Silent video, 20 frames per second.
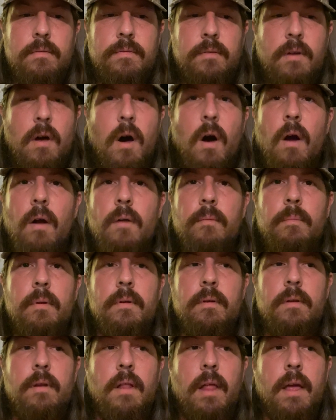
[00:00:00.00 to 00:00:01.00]

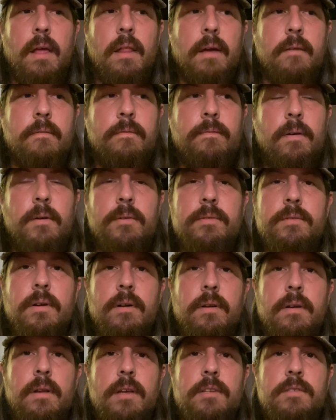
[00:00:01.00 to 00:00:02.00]
carbon, like, like
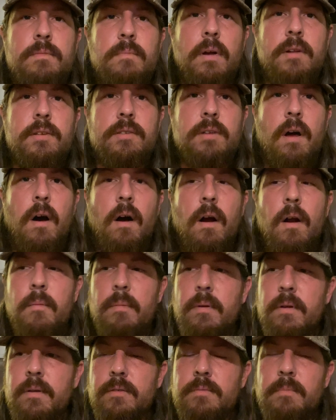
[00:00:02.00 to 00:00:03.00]
filtered as much
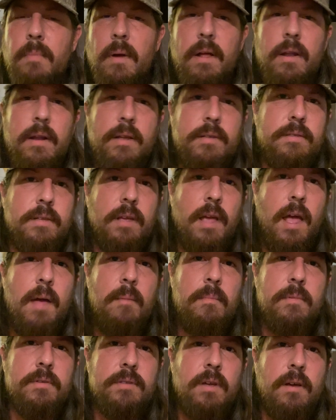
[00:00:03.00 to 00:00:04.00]
carbon as about as the
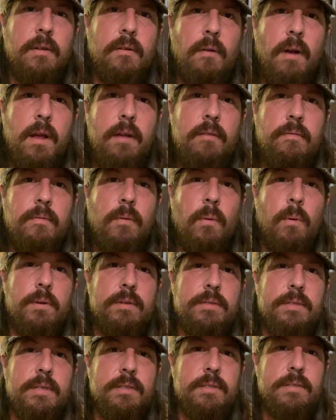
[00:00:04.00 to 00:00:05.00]
Amazon
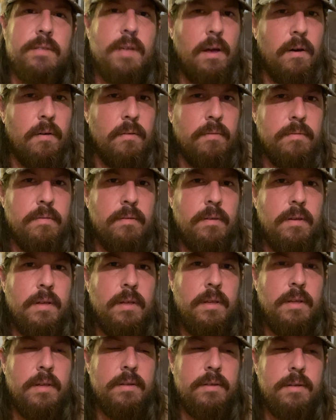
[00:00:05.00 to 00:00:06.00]
rainforest itself,
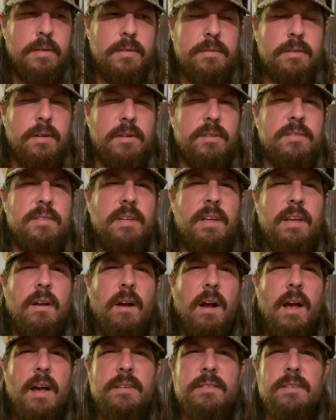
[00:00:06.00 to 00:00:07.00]
just our
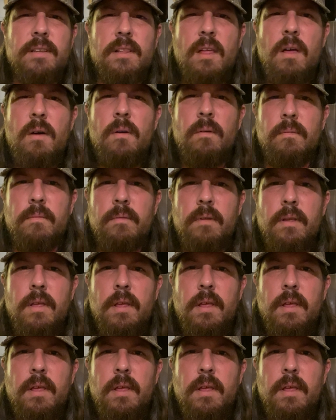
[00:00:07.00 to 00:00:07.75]
seagrass alone.